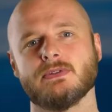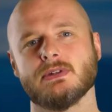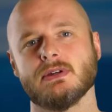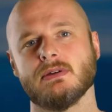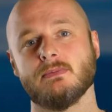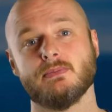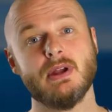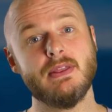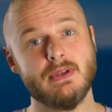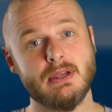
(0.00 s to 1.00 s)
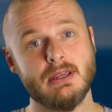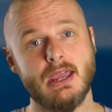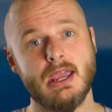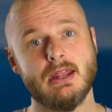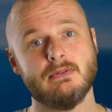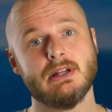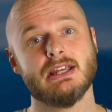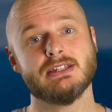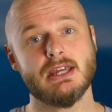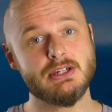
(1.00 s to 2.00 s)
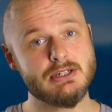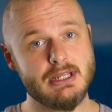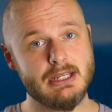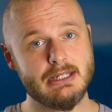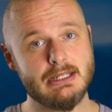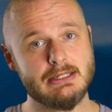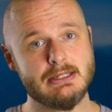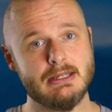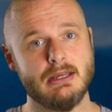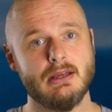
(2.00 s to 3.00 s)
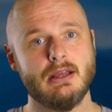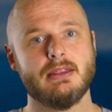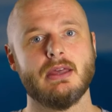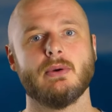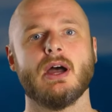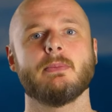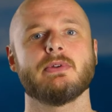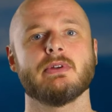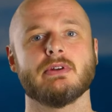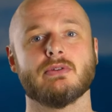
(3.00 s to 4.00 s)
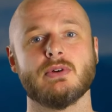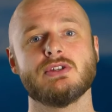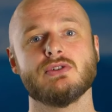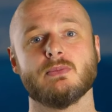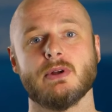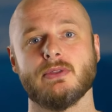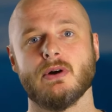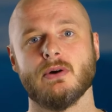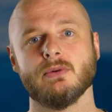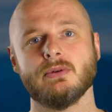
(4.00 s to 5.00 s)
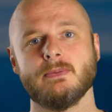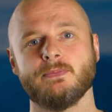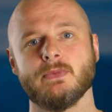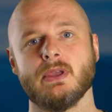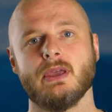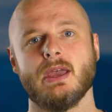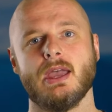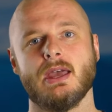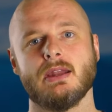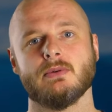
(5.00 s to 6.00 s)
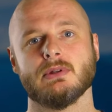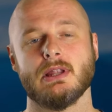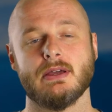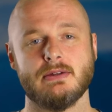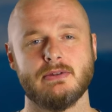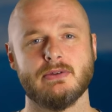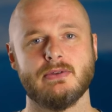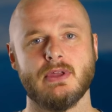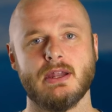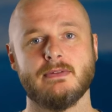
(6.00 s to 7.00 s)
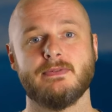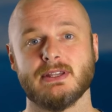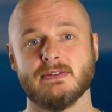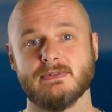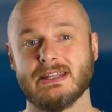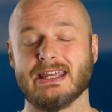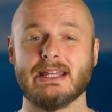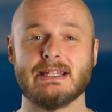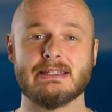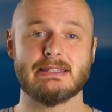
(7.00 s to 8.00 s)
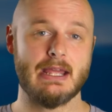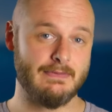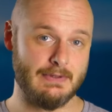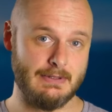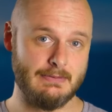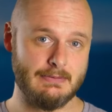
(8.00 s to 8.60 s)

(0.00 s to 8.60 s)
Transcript: into breathing and relaxation techniques that will help you to increase your breath hold, and it will allow you to do that effectively and safely.